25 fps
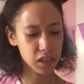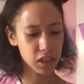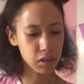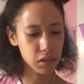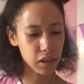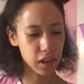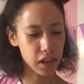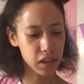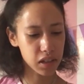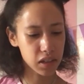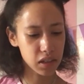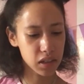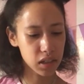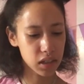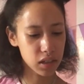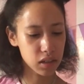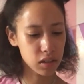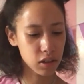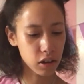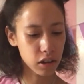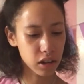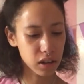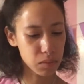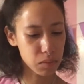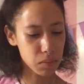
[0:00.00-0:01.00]
so like
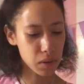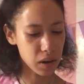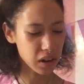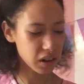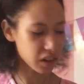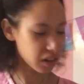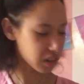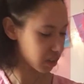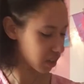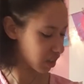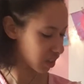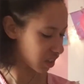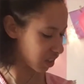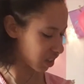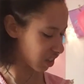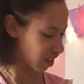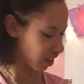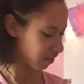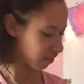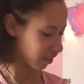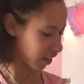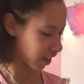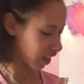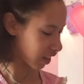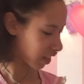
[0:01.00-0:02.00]
dark marks and
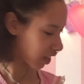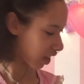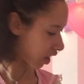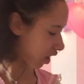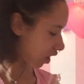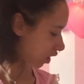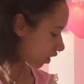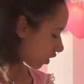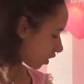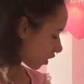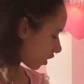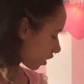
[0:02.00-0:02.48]
stuff like that,